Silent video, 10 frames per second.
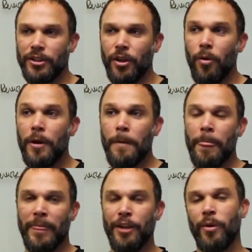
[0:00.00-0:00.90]
So
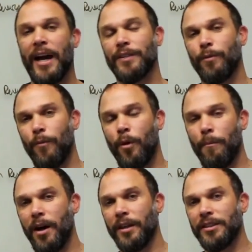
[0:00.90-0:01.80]
then you would ask for more
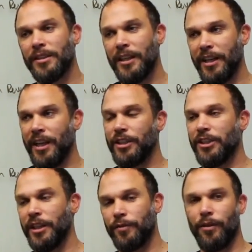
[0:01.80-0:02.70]
months in
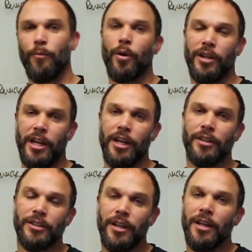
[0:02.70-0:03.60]
exchange for the more
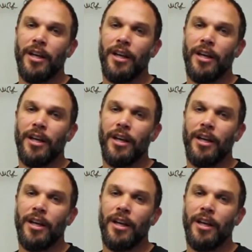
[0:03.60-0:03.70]
years.